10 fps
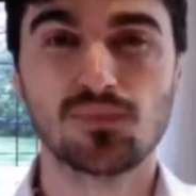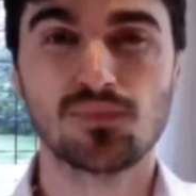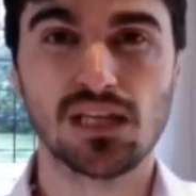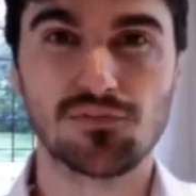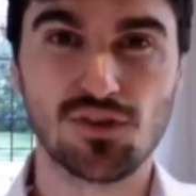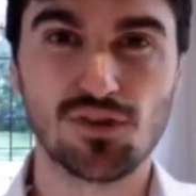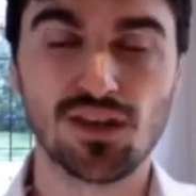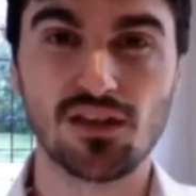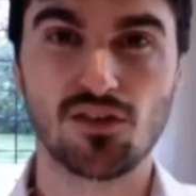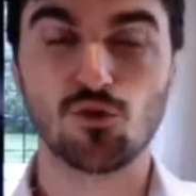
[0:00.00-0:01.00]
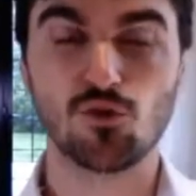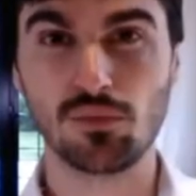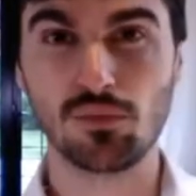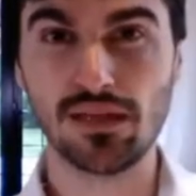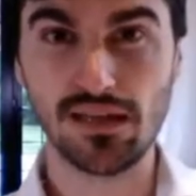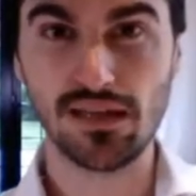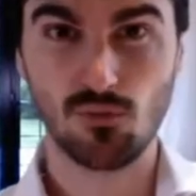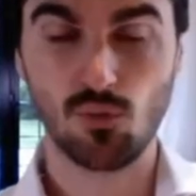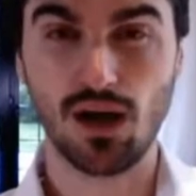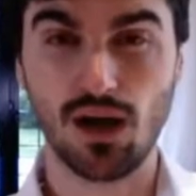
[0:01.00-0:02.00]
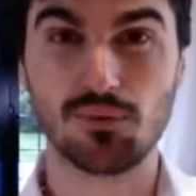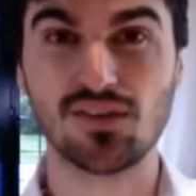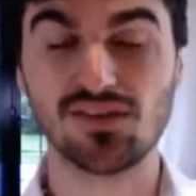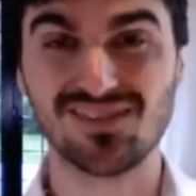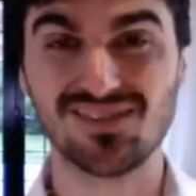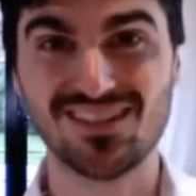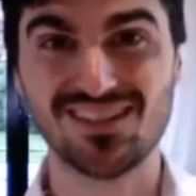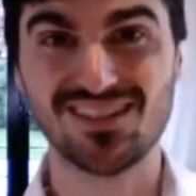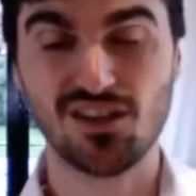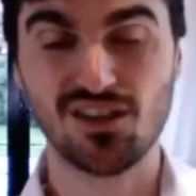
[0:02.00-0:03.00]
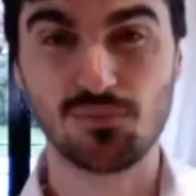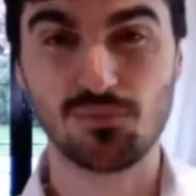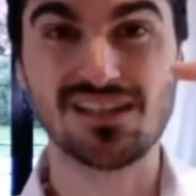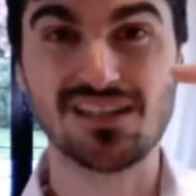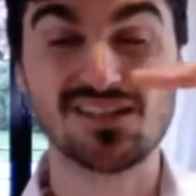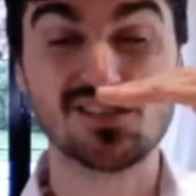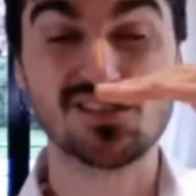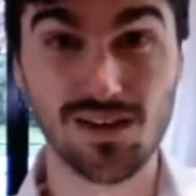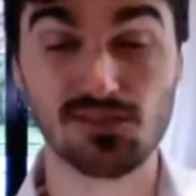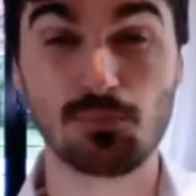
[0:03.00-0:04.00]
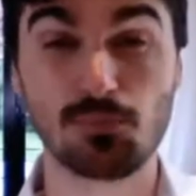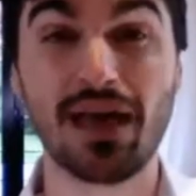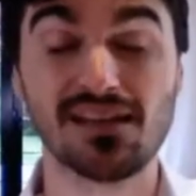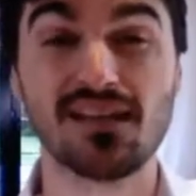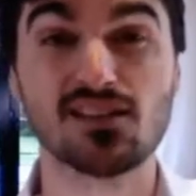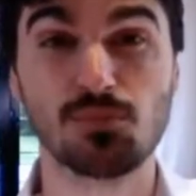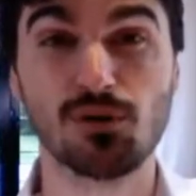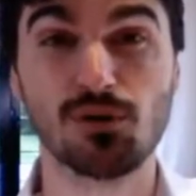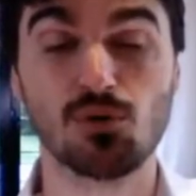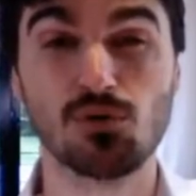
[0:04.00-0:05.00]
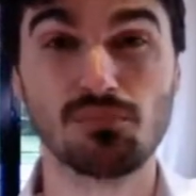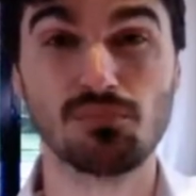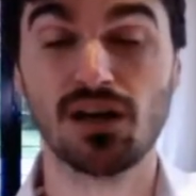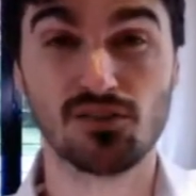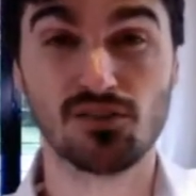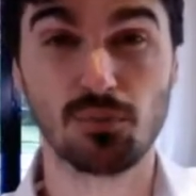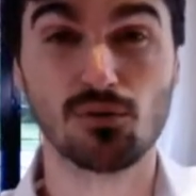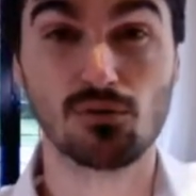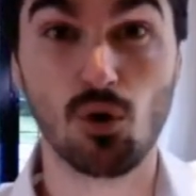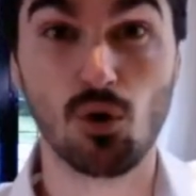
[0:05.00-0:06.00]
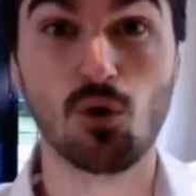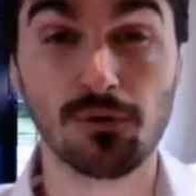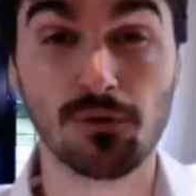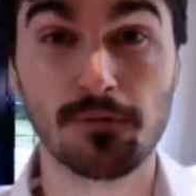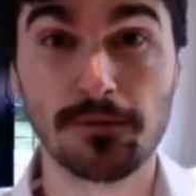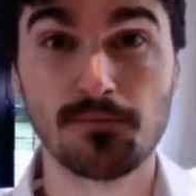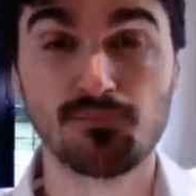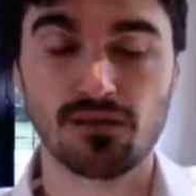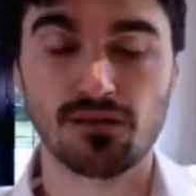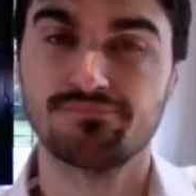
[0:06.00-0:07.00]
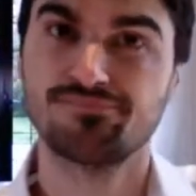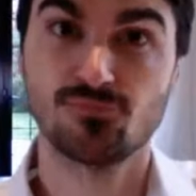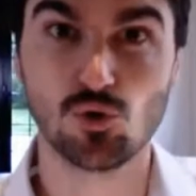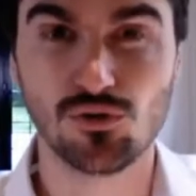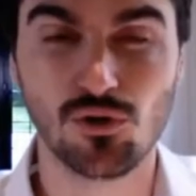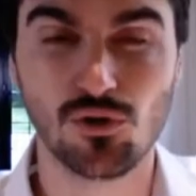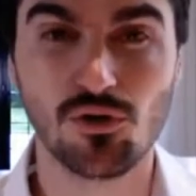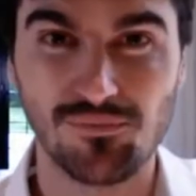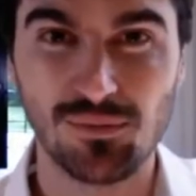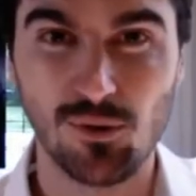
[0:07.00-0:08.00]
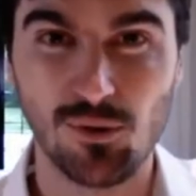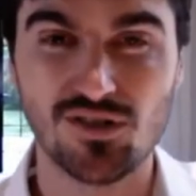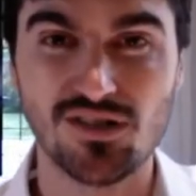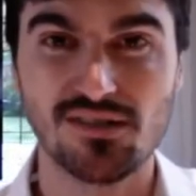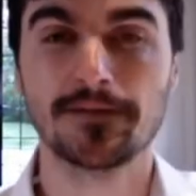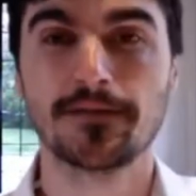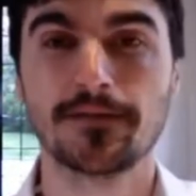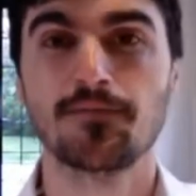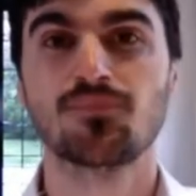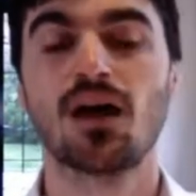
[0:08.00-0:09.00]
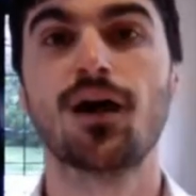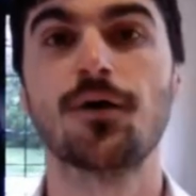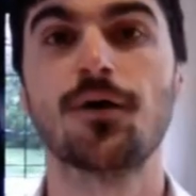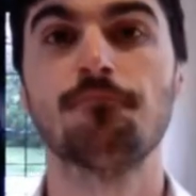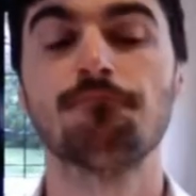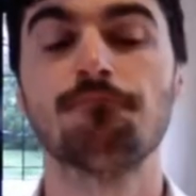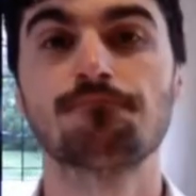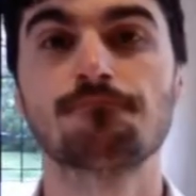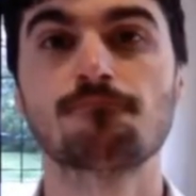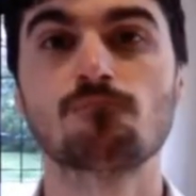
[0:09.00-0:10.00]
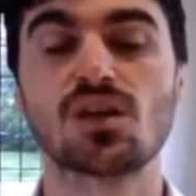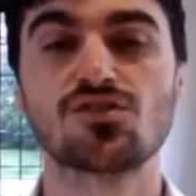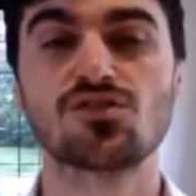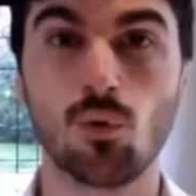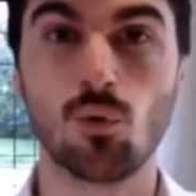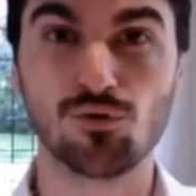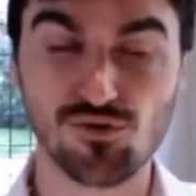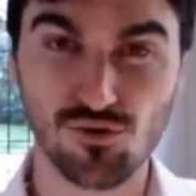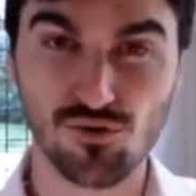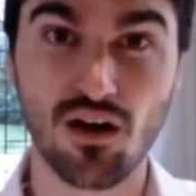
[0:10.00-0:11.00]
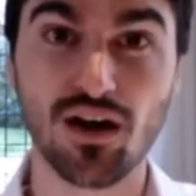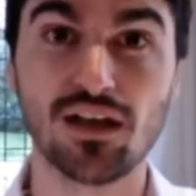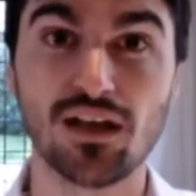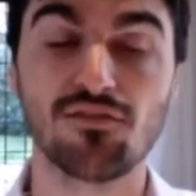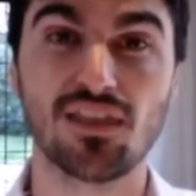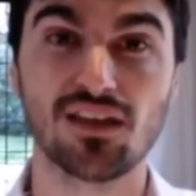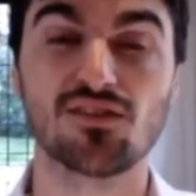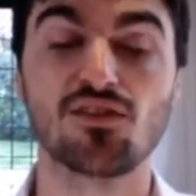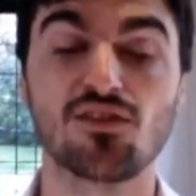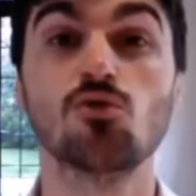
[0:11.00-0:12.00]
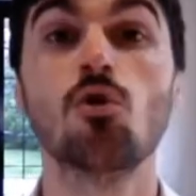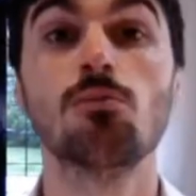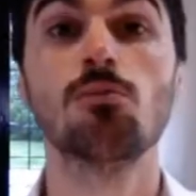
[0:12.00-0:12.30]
If you think that normally what happens is sensation comes in and it suppresses pain of that spinal cord, uh, spinal horn, dorsal horn, apologies. Um, so I want to drive things that normally